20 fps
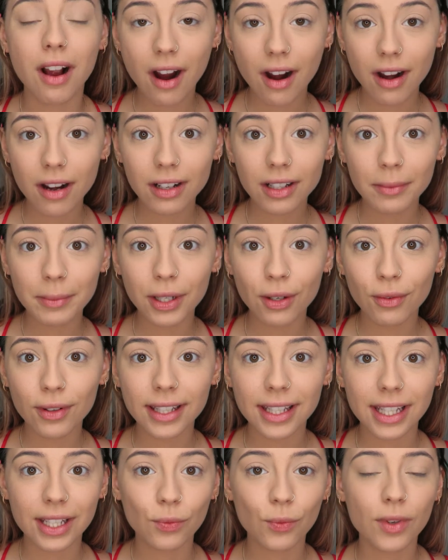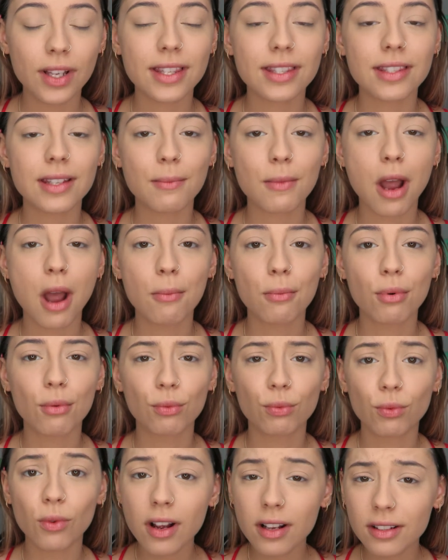we are gonna be going in with some
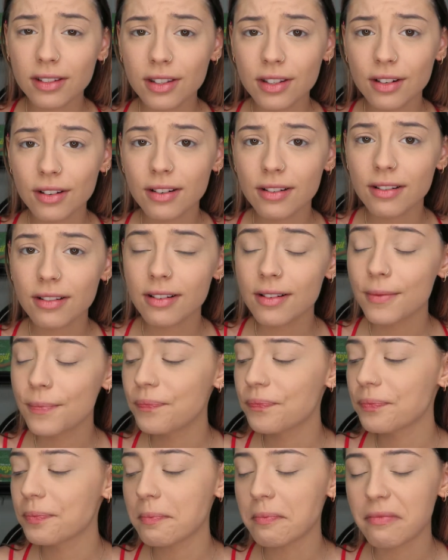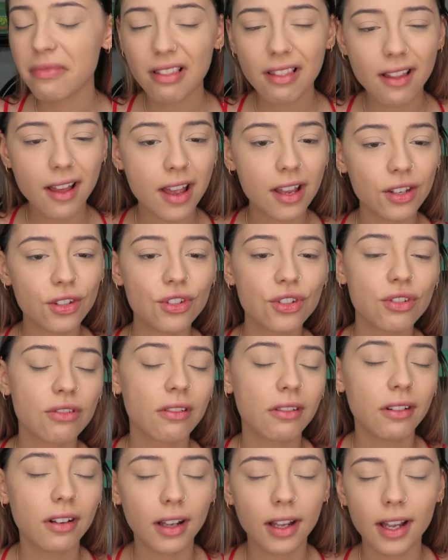bronzer, blush,
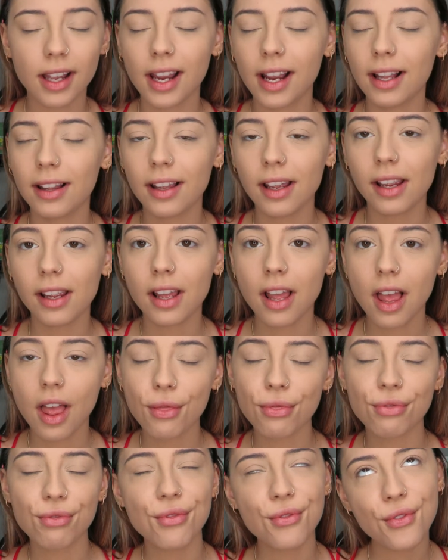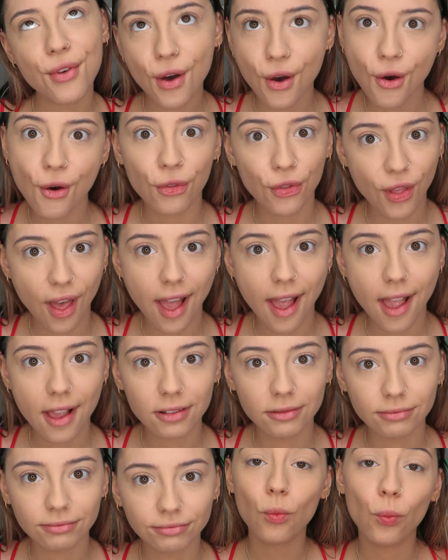highlight, the whole
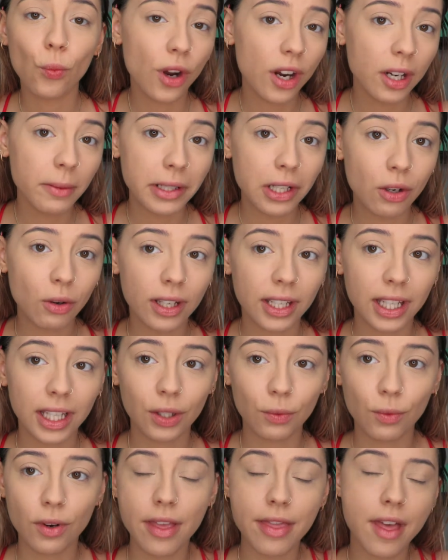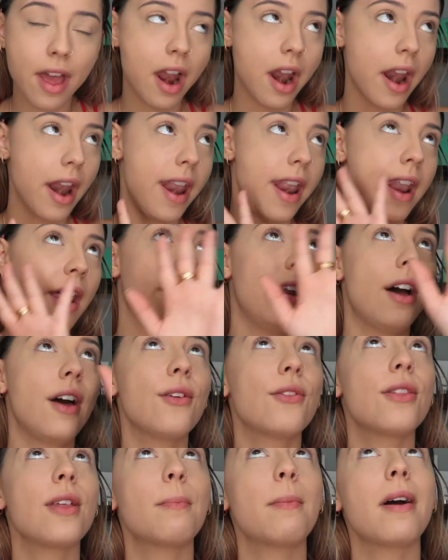thing. And we're gonna be going in with none
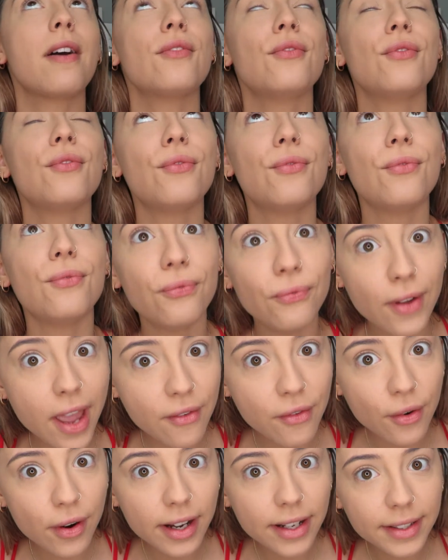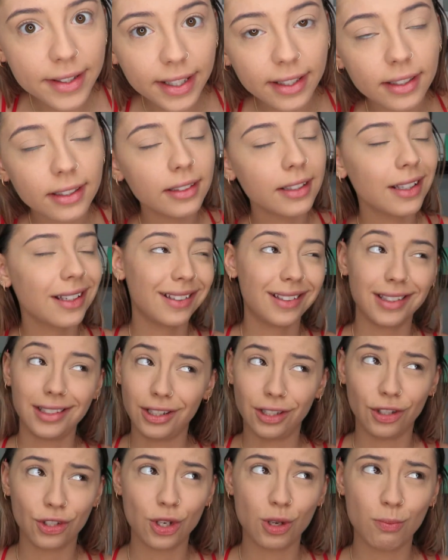other than my favorite,
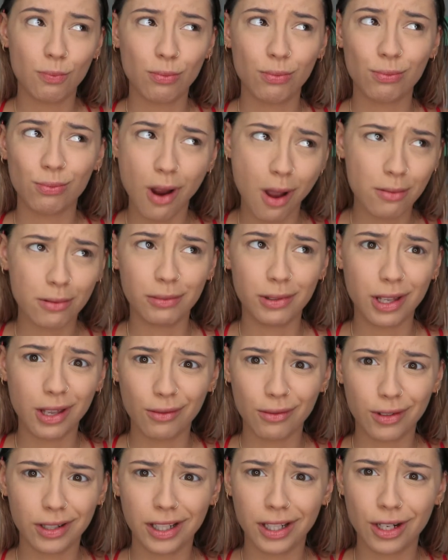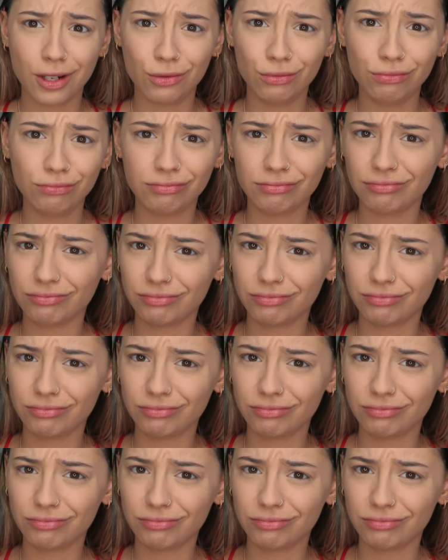as y'all should probably already know,